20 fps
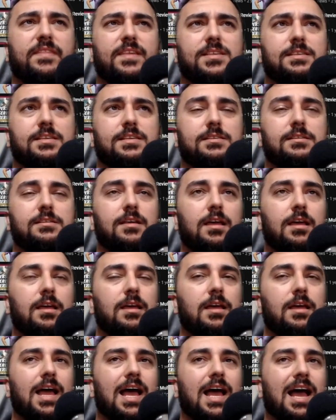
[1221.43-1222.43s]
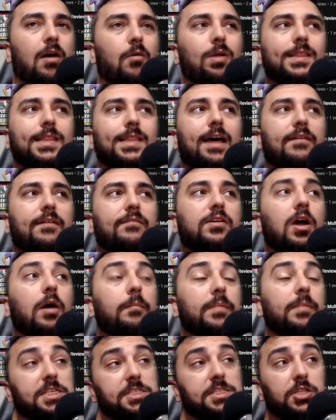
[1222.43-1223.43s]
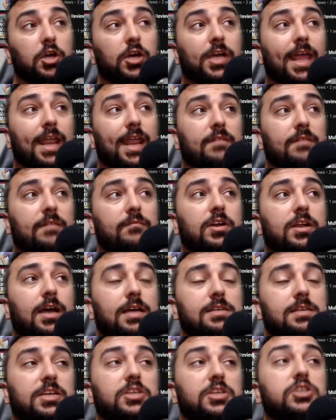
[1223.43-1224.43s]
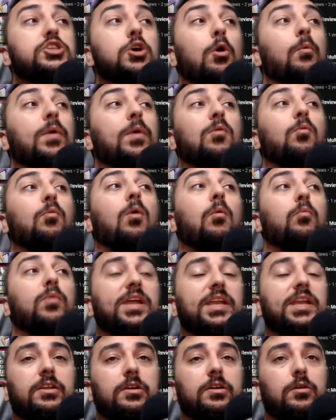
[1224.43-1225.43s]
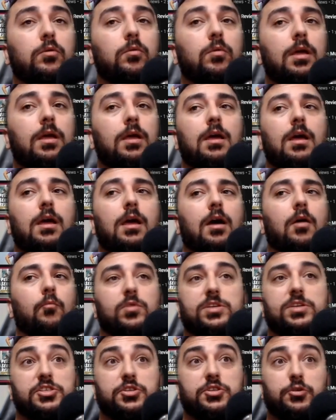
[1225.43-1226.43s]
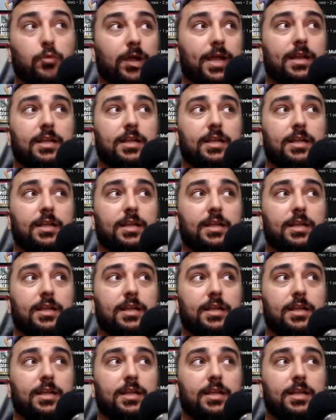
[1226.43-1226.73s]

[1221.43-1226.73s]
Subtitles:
This is how a lot of companies look at advertising, showing what we do, which is great.